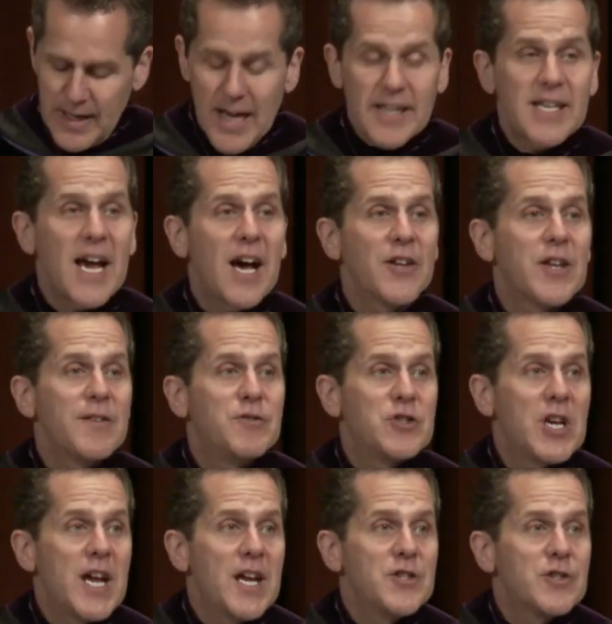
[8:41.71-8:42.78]
and how they've
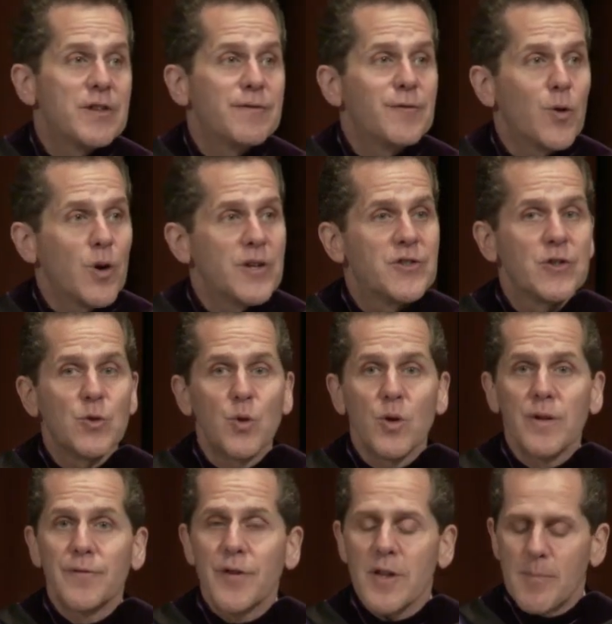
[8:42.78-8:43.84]
changed the Ford
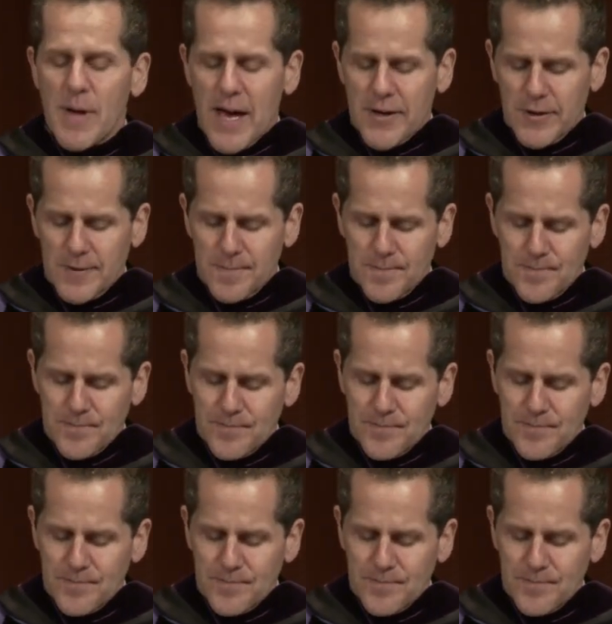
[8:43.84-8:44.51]
School for the better.